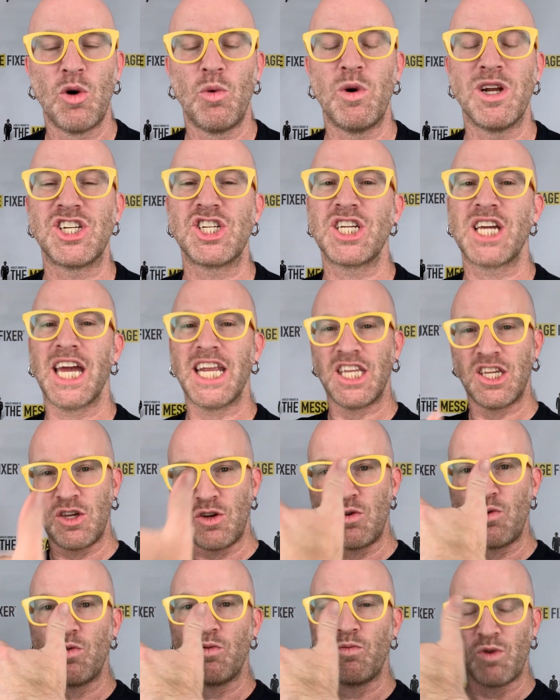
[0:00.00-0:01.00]
which can
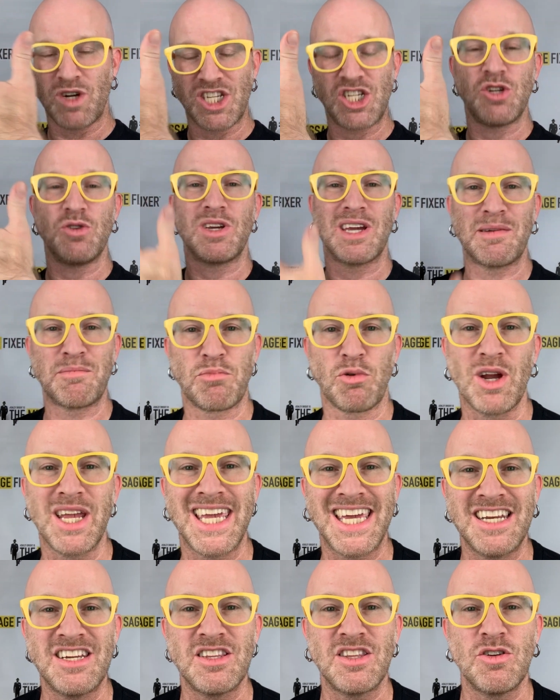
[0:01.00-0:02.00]
you which you can bring
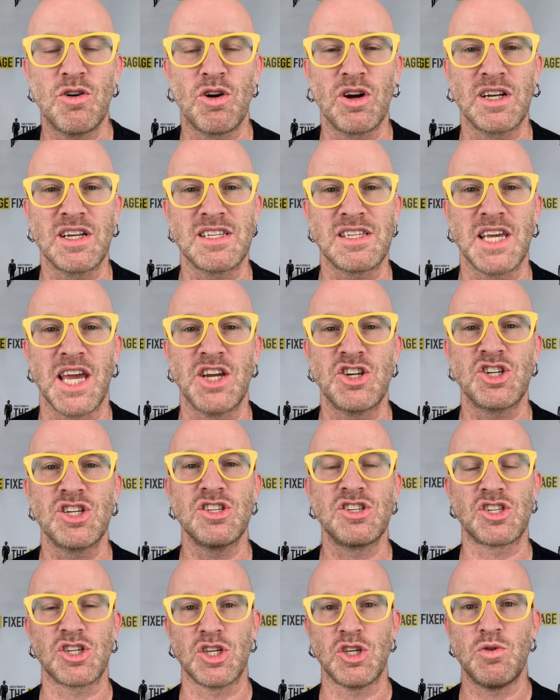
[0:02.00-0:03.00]
into the
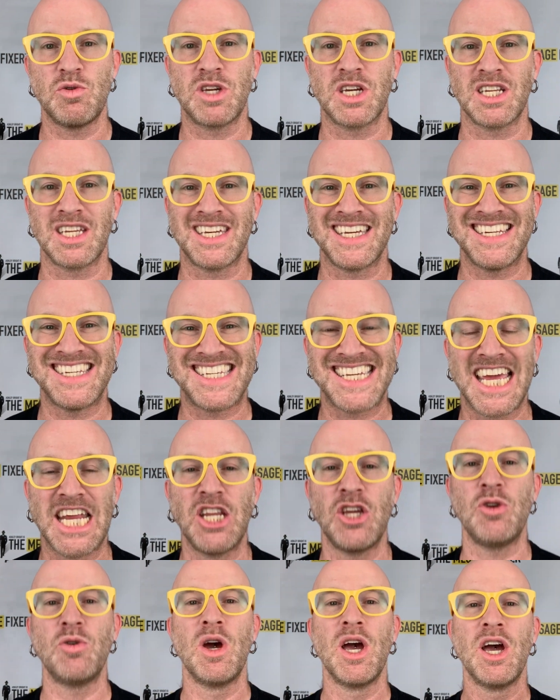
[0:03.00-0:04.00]
organization so you can
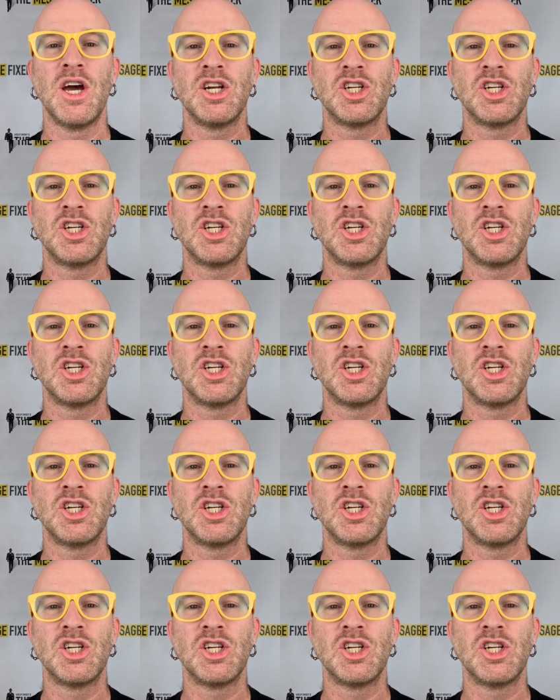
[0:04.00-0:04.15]
continue